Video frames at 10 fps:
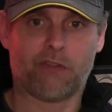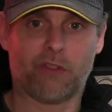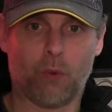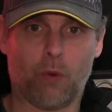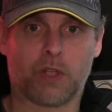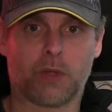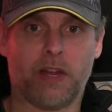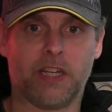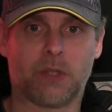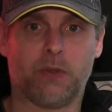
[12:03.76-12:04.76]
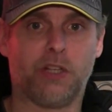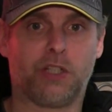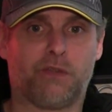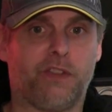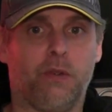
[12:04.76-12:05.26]
the wall to a
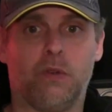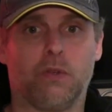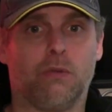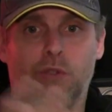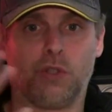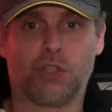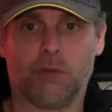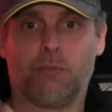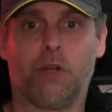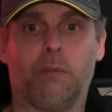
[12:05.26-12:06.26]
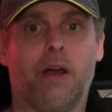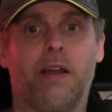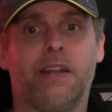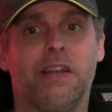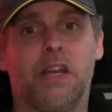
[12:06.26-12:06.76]
switch, fuse or junction point
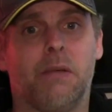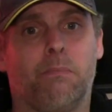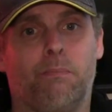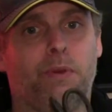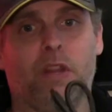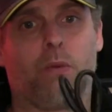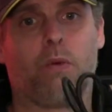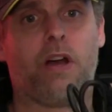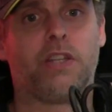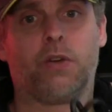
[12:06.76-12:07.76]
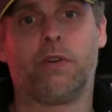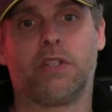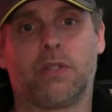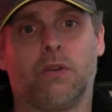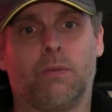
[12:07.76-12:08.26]
behind it, but otherwise you're
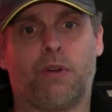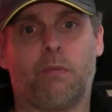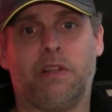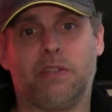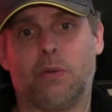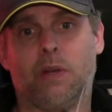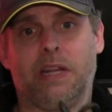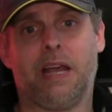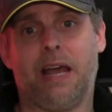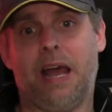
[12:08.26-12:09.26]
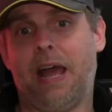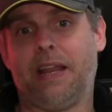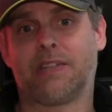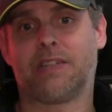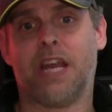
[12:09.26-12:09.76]
probably installing an
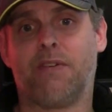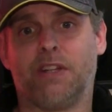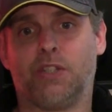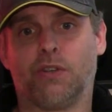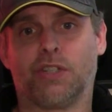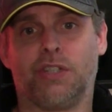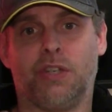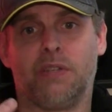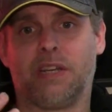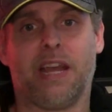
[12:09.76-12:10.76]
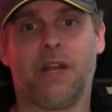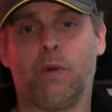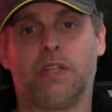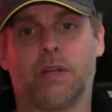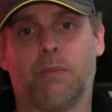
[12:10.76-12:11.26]
exterior junction using a
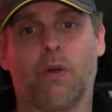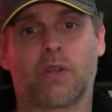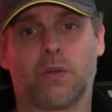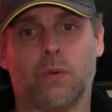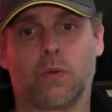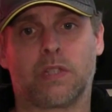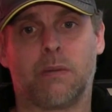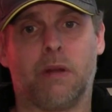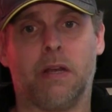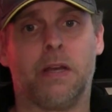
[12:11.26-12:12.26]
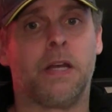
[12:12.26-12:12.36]
whisker box or similar.